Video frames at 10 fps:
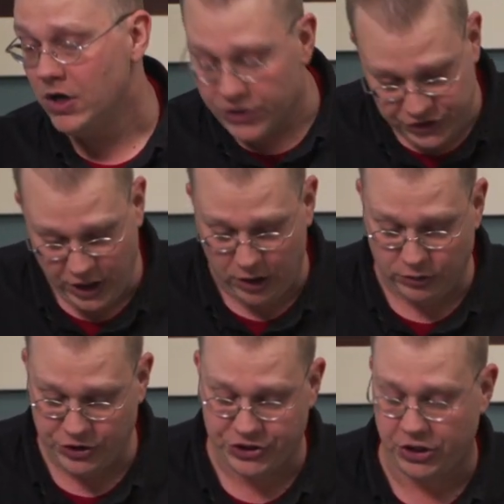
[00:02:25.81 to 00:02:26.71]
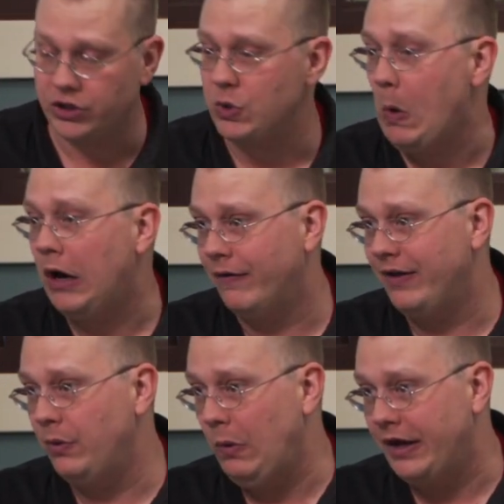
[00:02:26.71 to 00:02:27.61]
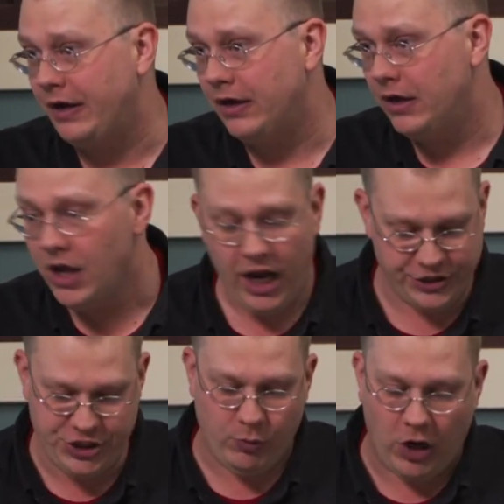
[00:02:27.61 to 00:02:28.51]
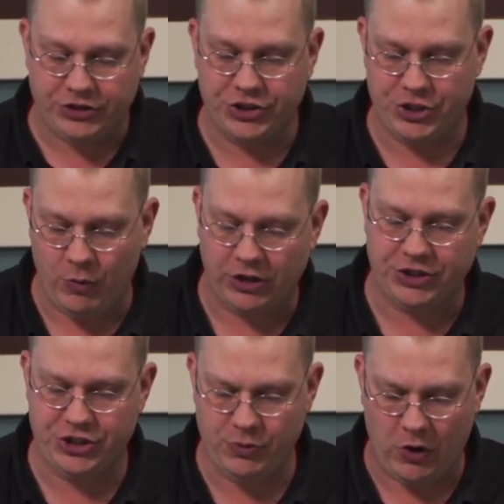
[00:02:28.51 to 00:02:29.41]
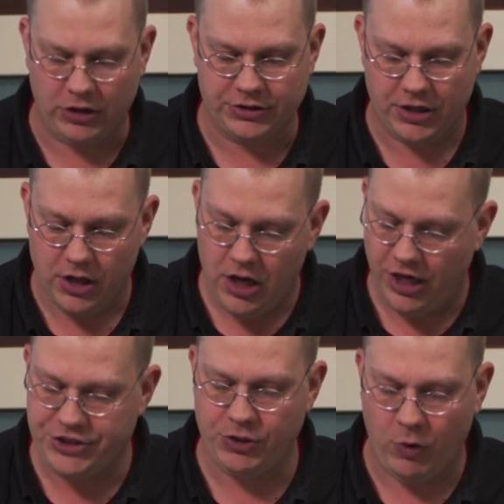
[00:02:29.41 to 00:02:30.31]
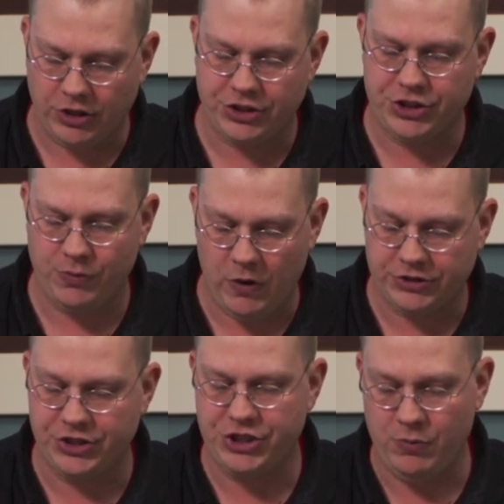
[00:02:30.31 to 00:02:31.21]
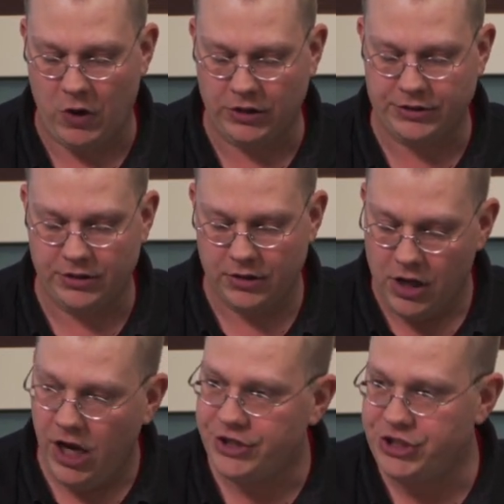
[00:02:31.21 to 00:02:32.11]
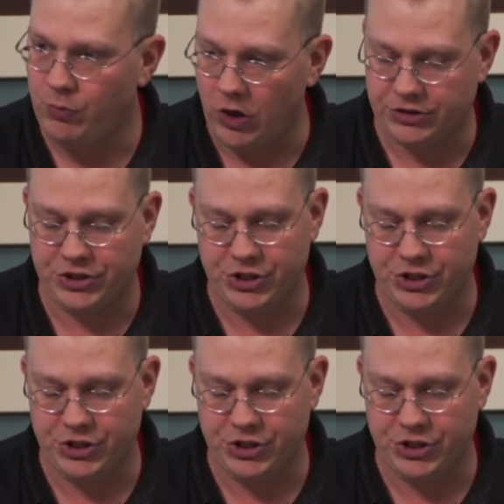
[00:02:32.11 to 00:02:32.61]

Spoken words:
So she started to walk around the lake. And she walked and she walked and she walked. And she walked and she walked and she walked. And she walked and